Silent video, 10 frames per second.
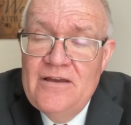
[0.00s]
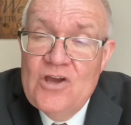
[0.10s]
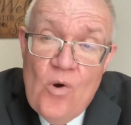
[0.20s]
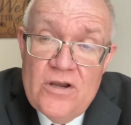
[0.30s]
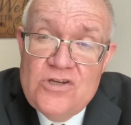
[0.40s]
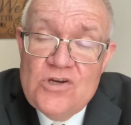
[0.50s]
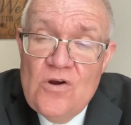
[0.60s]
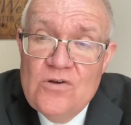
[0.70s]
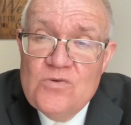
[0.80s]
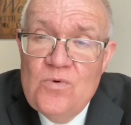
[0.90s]
Going to
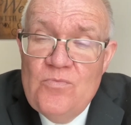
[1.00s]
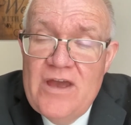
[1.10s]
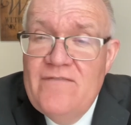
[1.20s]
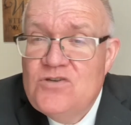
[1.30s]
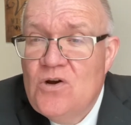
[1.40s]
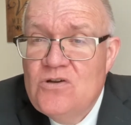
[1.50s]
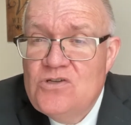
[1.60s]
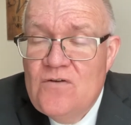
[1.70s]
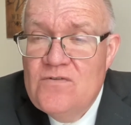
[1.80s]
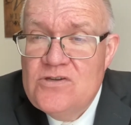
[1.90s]
church when we have church
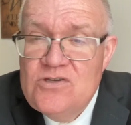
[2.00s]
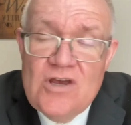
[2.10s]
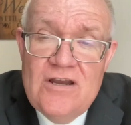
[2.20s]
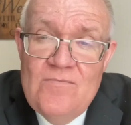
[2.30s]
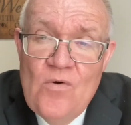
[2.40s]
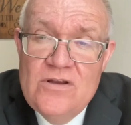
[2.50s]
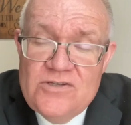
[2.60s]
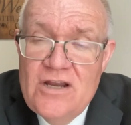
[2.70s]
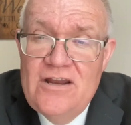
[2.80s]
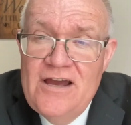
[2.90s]
services. Sunday morning,
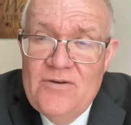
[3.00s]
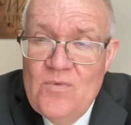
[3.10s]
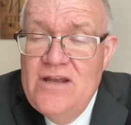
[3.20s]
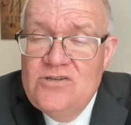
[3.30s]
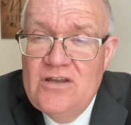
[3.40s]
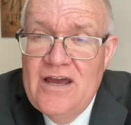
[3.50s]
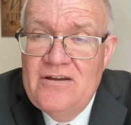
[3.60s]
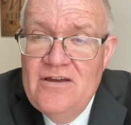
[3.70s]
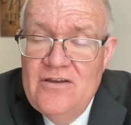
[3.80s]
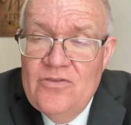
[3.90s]
Sunday night, Wednesday night.